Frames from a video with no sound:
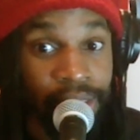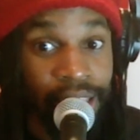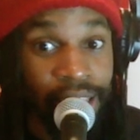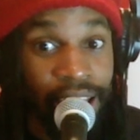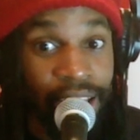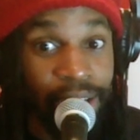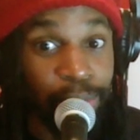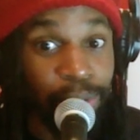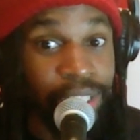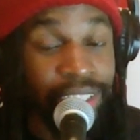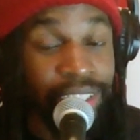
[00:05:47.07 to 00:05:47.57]

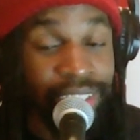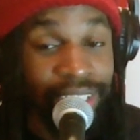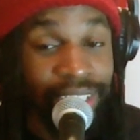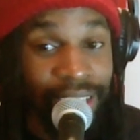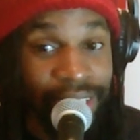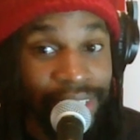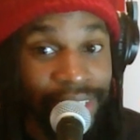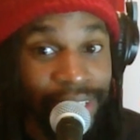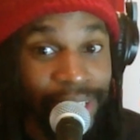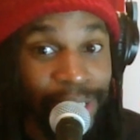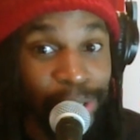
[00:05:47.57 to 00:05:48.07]
And when it
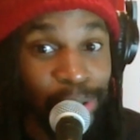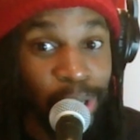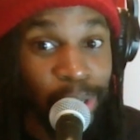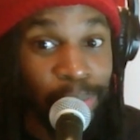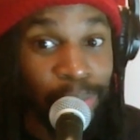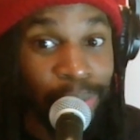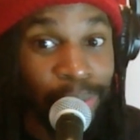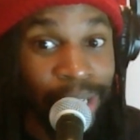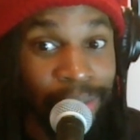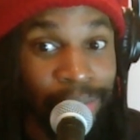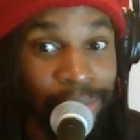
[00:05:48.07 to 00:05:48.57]
start take a toll
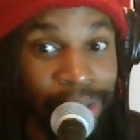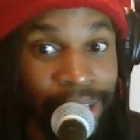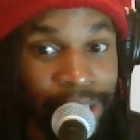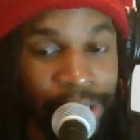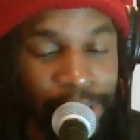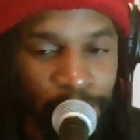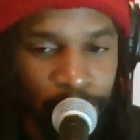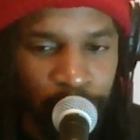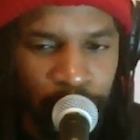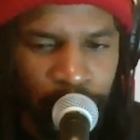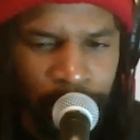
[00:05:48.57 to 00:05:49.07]
upon them health,
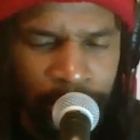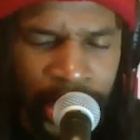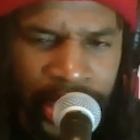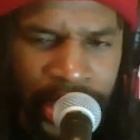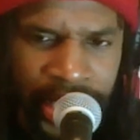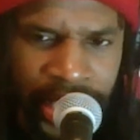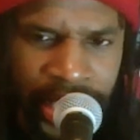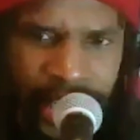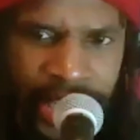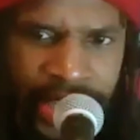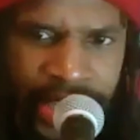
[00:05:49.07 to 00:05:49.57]
now nobody
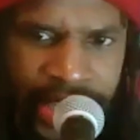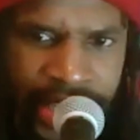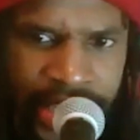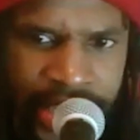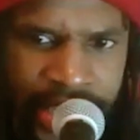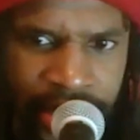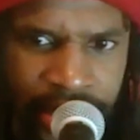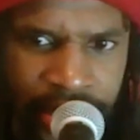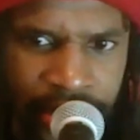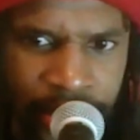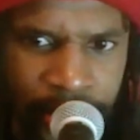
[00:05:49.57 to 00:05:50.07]
not see
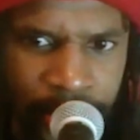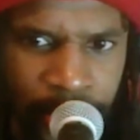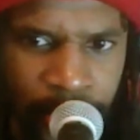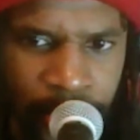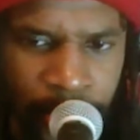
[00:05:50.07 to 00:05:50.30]
it, you know,